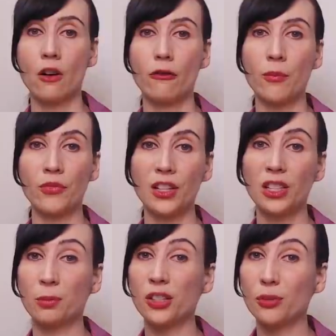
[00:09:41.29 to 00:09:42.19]
From this
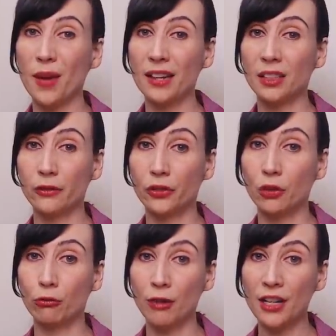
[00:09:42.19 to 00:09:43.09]
perspective, the
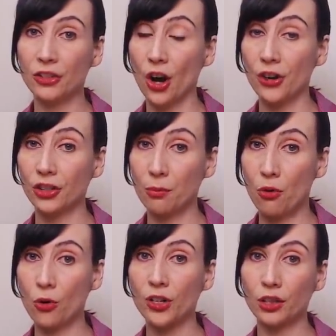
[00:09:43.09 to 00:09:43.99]
rich are
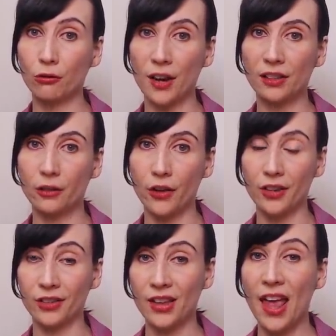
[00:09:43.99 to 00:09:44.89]
supporting the rest of us,